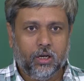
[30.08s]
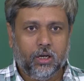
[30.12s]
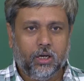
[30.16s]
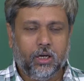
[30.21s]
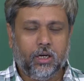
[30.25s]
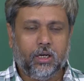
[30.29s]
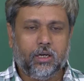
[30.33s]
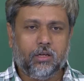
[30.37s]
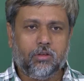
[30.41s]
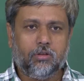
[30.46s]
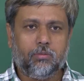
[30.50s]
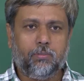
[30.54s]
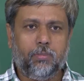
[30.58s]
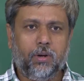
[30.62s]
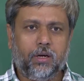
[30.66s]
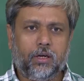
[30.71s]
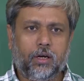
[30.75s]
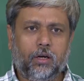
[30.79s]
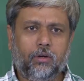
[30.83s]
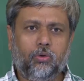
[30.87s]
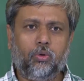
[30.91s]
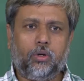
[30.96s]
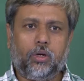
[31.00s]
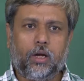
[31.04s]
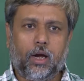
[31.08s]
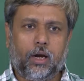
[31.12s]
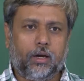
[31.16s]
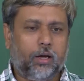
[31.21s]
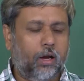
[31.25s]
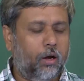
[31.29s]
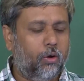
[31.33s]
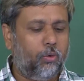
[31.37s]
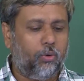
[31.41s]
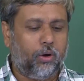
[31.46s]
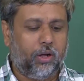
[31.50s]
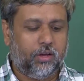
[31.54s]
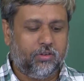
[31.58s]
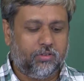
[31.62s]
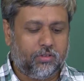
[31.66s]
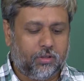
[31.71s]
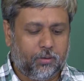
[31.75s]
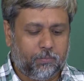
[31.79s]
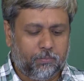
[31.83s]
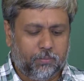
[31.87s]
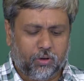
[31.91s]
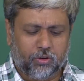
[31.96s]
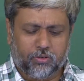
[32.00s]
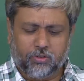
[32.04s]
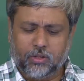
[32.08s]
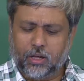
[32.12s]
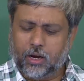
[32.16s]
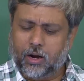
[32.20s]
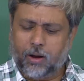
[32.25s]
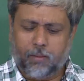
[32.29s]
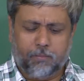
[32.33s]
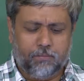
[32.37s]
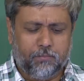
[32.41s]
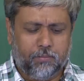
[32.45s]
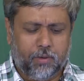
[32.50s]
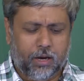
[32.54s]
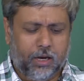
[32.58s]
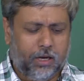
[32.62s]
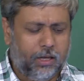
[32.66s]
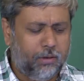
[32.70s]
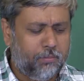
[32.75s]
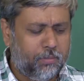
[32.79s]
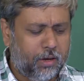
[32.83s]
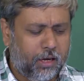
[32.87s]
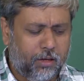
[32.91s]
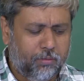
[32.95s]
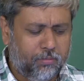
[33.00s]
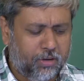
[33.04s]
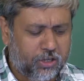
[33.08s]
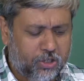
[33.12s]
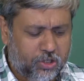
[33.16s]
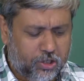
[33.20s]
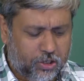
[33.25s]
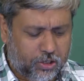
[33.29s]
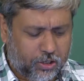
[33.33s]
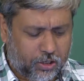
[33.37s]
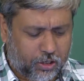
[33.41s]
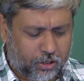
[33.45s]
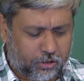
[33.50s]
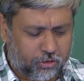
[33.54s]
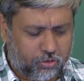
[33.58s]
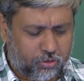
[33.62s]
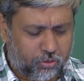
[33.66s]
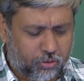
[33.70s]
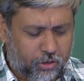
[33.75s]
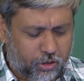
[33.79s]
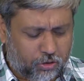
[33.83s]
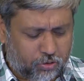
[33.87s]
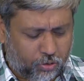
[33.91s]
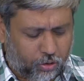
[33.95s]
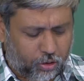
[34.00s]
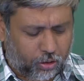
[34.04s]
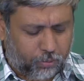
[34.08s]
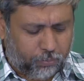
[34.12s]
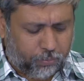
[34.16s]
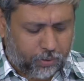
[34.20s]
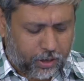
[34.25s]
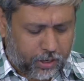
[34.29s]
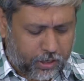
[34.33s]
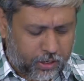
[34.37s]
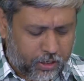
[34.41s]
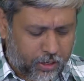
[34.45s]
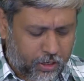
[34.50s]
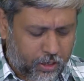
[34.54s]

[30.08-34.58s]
it is better to categorize them because there are many many materials okay. So, if I